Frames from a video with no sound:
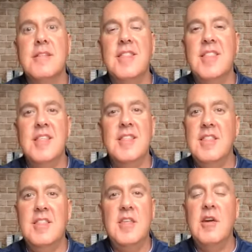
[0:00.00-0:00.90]

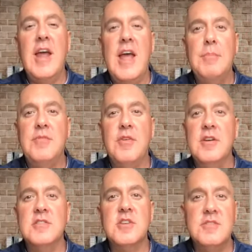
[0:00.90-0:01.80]
They're happy for
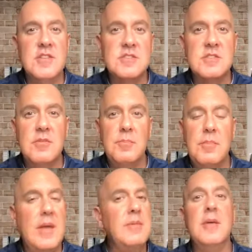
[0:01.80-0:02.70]
your service.
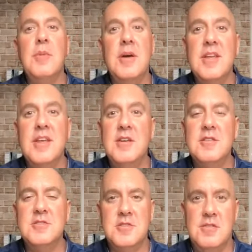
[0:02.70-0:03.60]
Maybe they might need
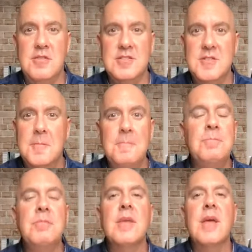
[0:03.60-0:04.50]
your service.
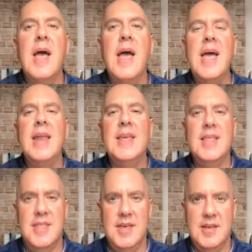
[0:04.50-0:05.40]

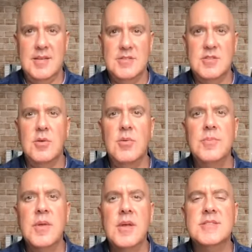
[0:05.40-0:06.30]
Anything.
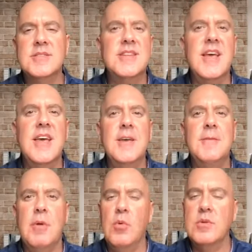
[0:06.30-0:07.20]
So
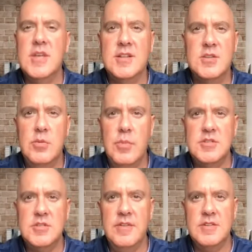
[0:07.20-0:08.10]
today, I won't take too
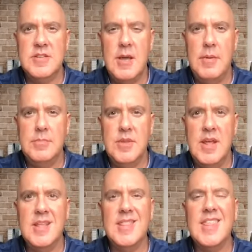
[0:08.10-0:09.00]
much of your time up
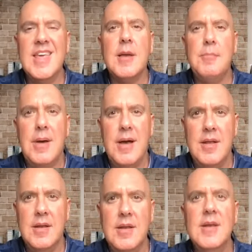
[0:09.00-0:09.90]
today. Think about
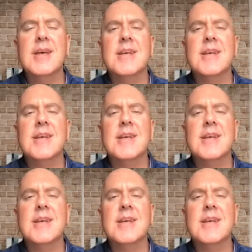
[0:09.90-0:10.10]
it.